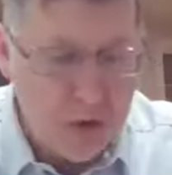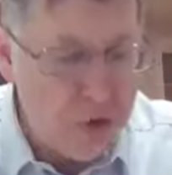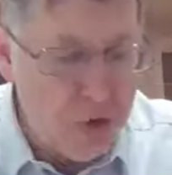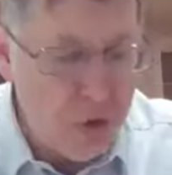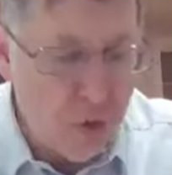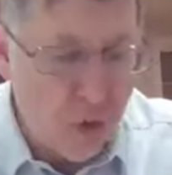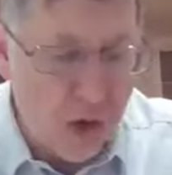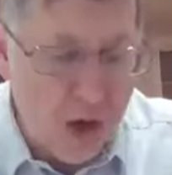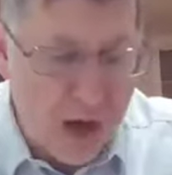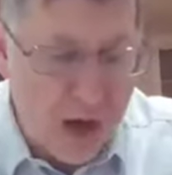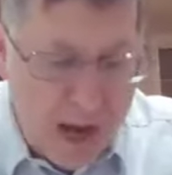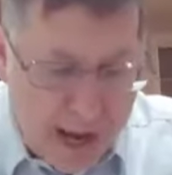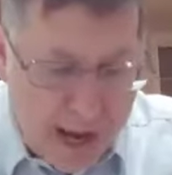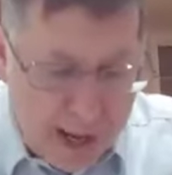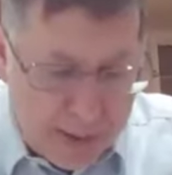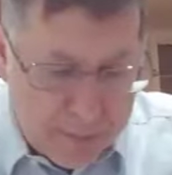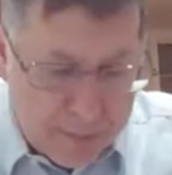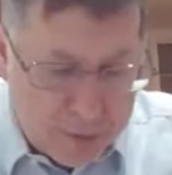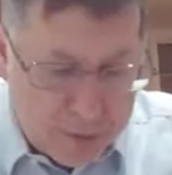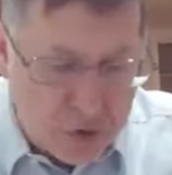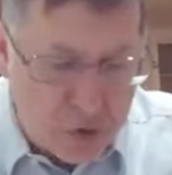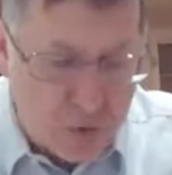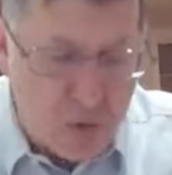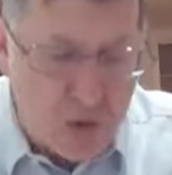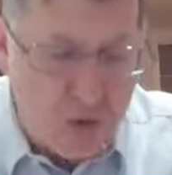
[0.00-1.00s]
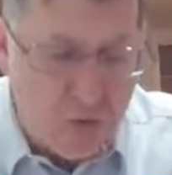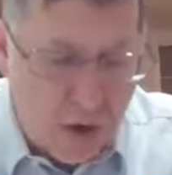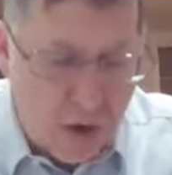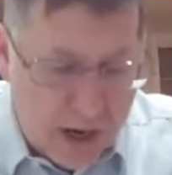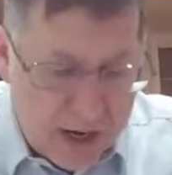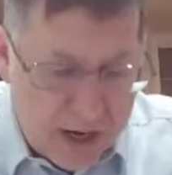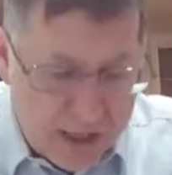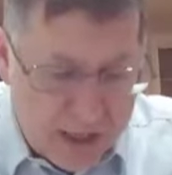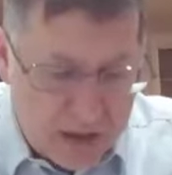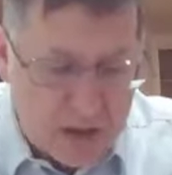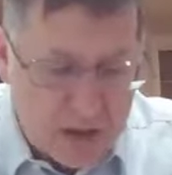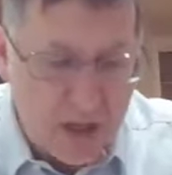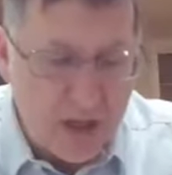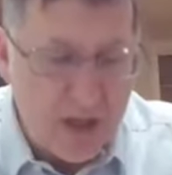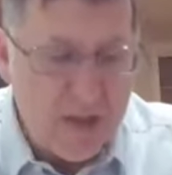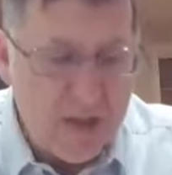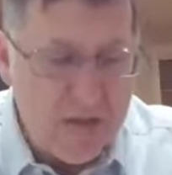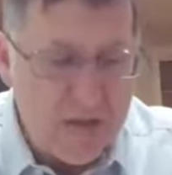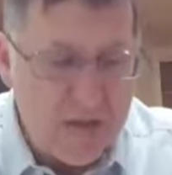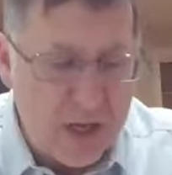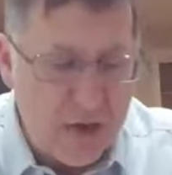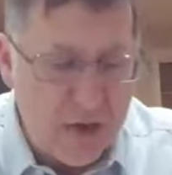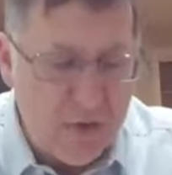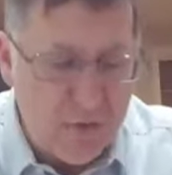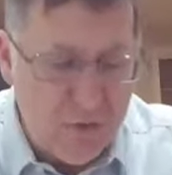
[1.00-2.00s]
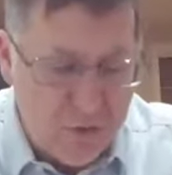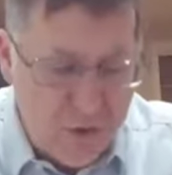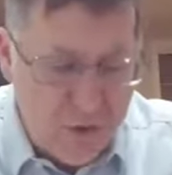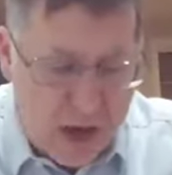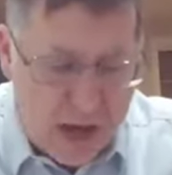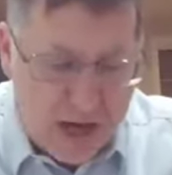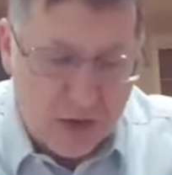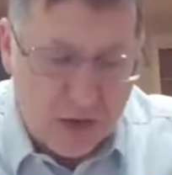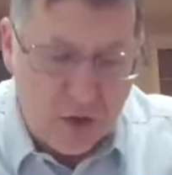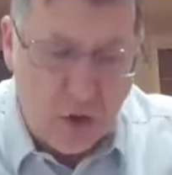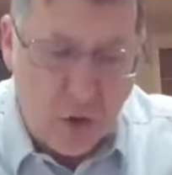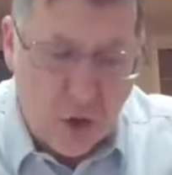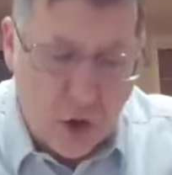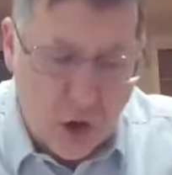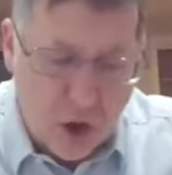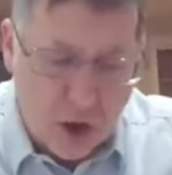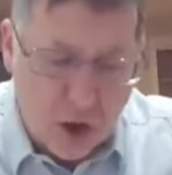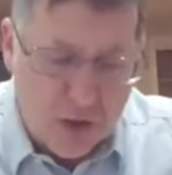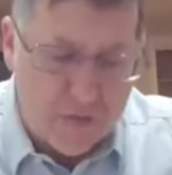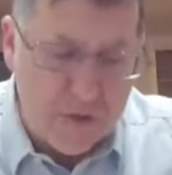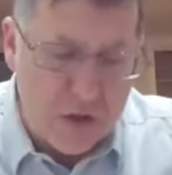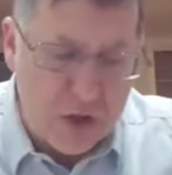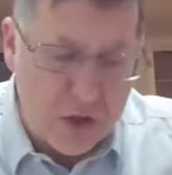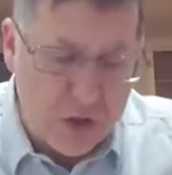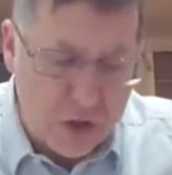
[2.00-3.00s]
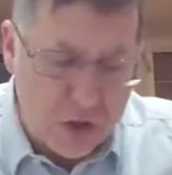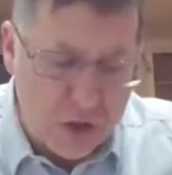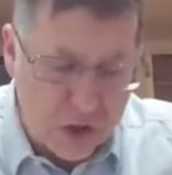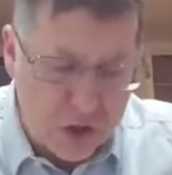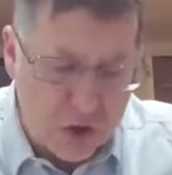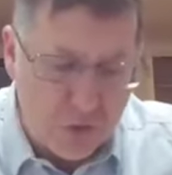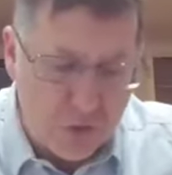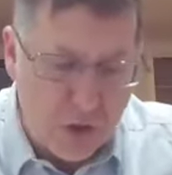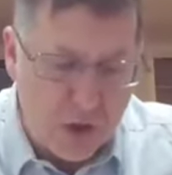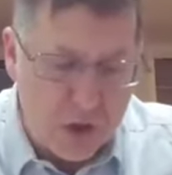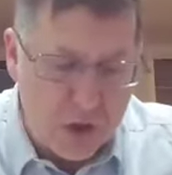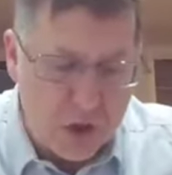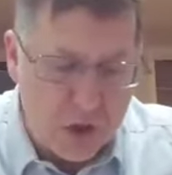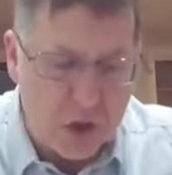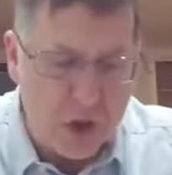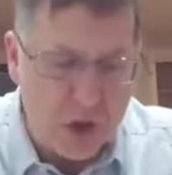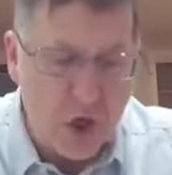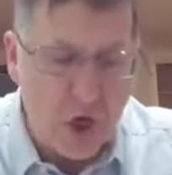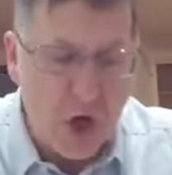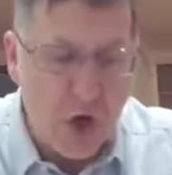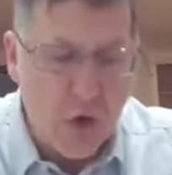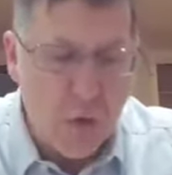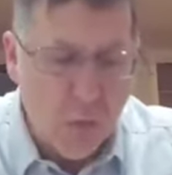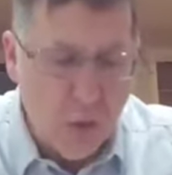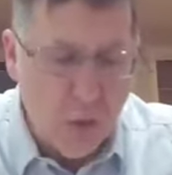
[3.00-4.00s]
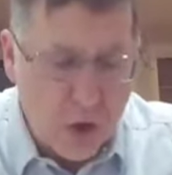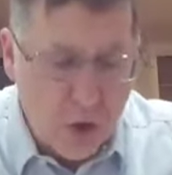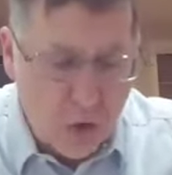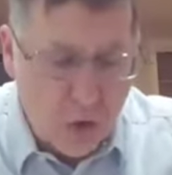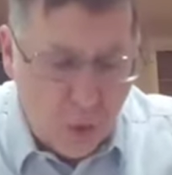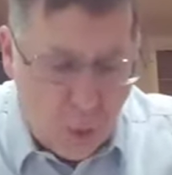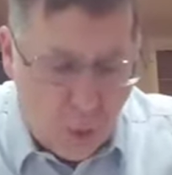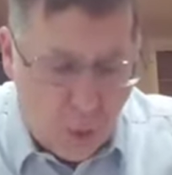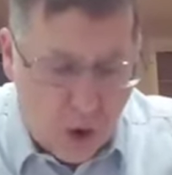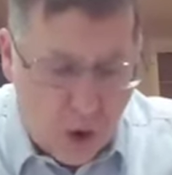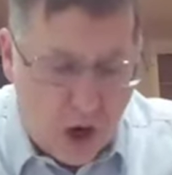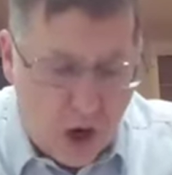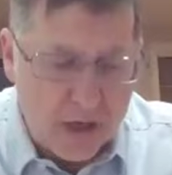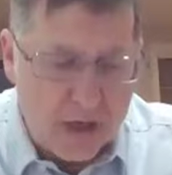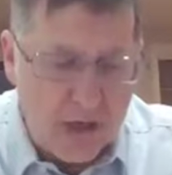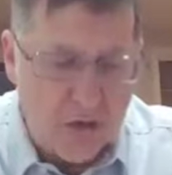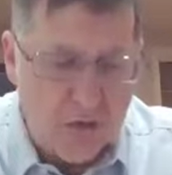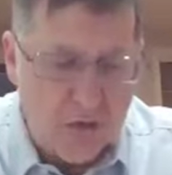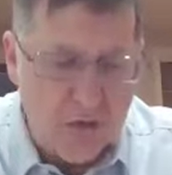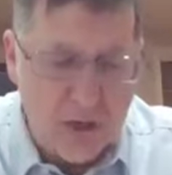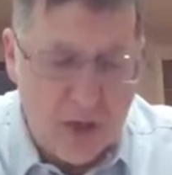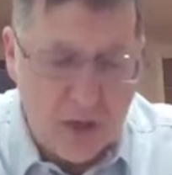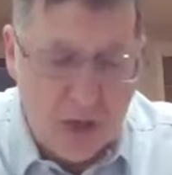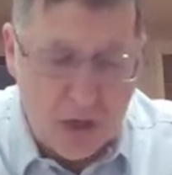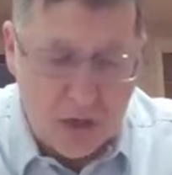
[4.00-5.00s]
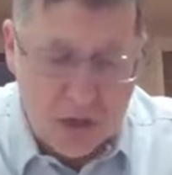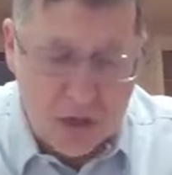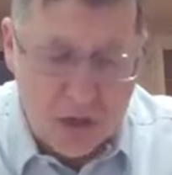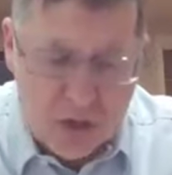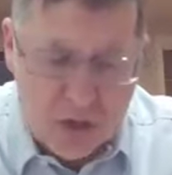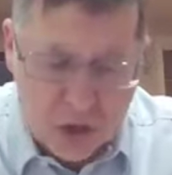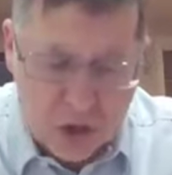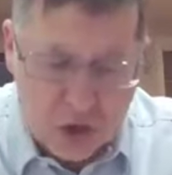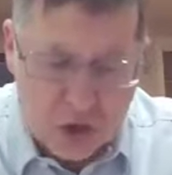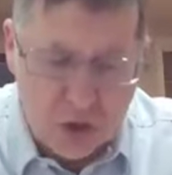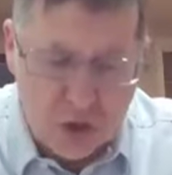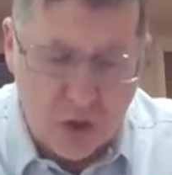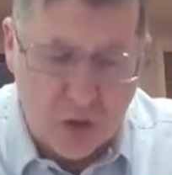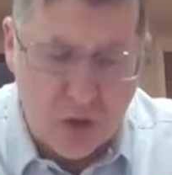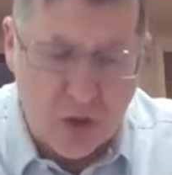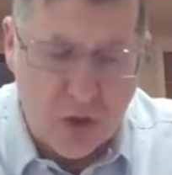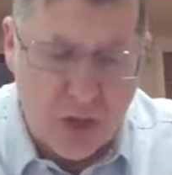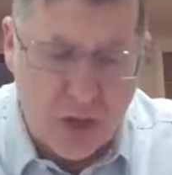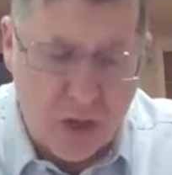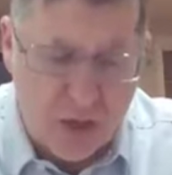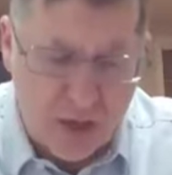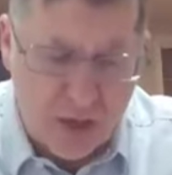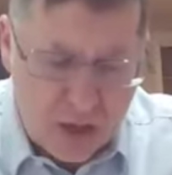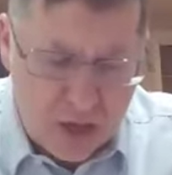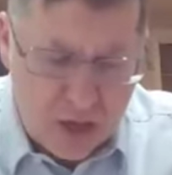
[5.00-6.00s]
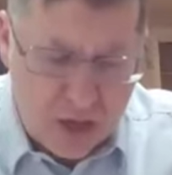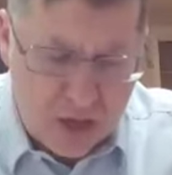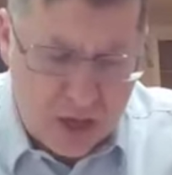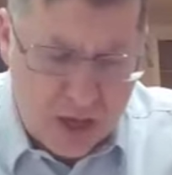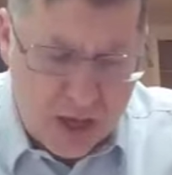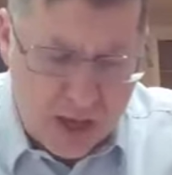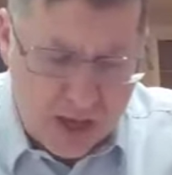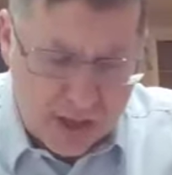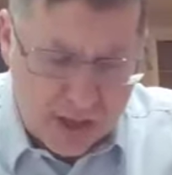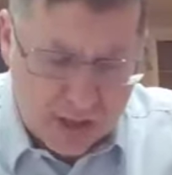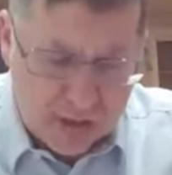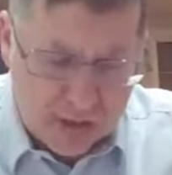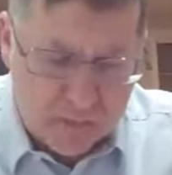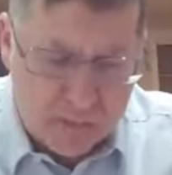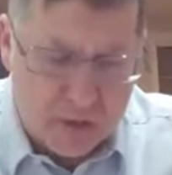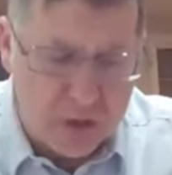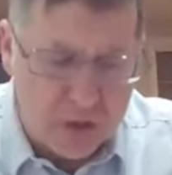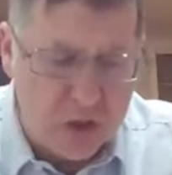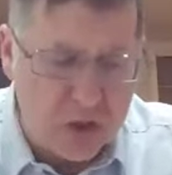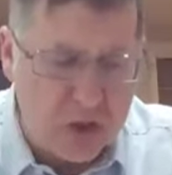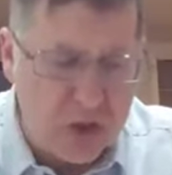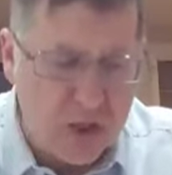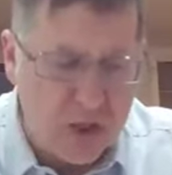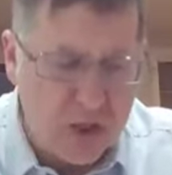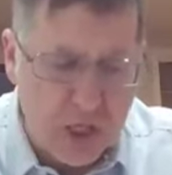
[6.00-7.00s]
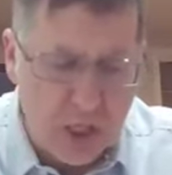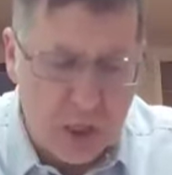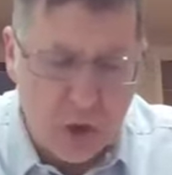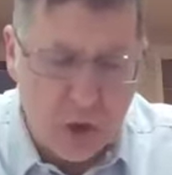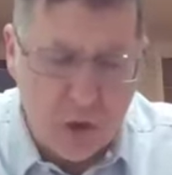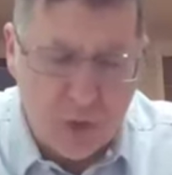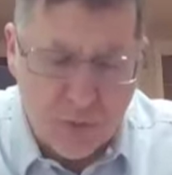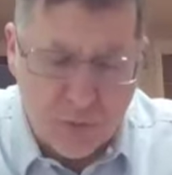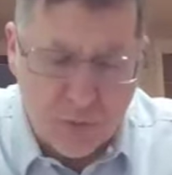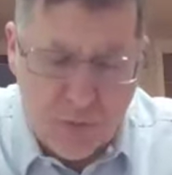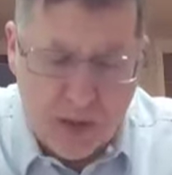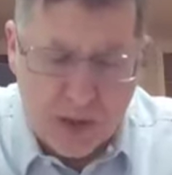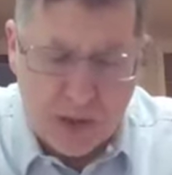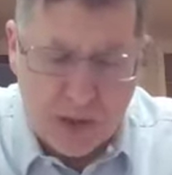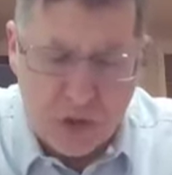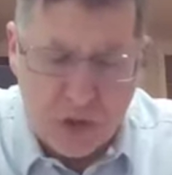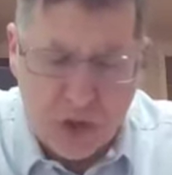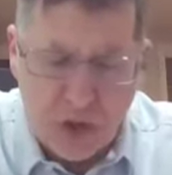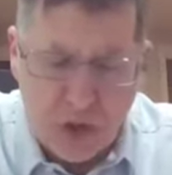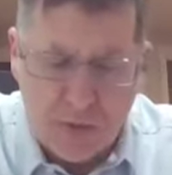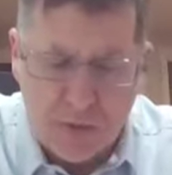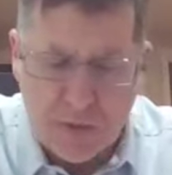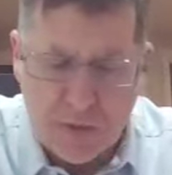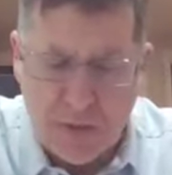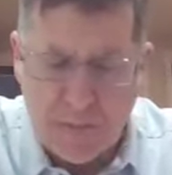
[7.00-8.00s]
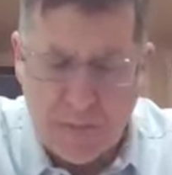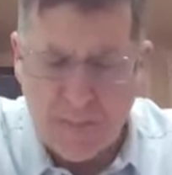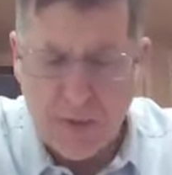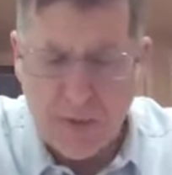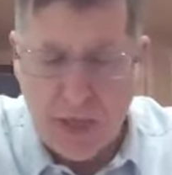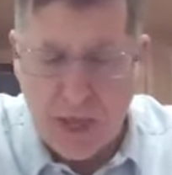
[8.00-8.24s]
You are absolutely right that, in fact, all of these situations require the additional elements that you've mentioned.